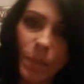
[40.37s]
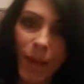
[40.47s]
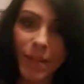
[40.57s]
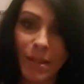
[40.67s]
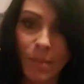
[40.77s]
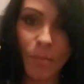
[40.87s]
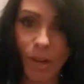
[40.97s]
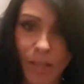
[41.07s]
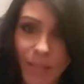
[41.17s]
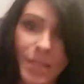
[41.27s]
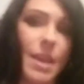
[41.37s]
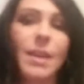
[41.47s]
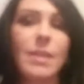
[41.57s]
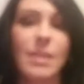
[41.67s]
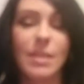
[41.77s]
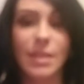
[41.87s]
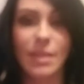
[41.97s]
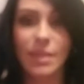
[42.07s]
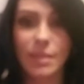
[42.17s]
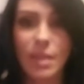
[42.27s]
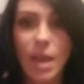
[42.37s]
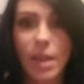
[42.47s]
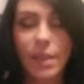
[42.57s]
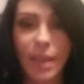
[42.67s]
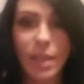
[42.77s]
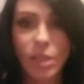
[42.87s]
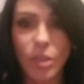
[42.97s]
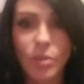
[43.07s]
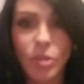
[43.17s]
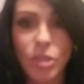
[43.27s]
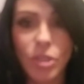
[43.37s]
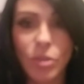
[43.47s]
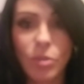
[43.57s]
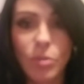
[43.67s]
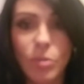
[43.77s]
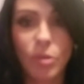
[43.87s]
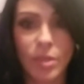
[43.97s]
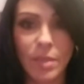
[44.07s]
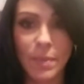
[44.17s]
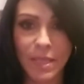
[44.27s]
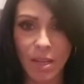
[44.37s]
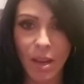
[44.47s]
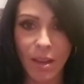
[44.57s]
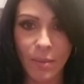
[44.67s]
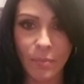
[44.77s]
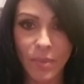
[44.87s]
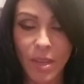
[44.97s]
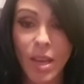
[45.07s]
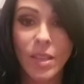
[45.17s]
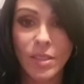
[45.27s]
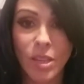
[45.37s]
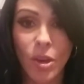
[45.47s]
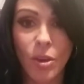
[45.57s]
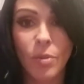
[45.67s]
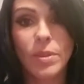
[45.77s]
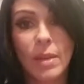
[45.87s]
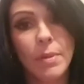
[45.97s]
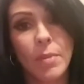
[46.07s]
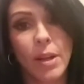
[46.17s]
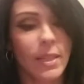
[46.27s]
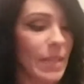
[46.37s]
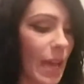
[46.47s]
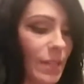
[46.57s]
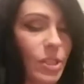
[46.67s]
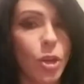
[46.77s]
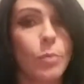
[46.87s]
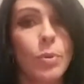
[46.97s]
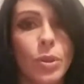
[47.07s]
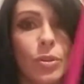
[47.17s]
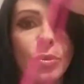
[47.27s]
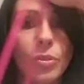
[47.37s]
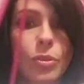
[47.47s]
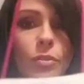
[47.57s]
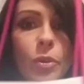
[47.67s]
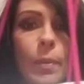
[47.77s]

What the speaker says: at Neiman Marcus, and it is getting close to Christmas time. So Neiman Marcus has their beautiful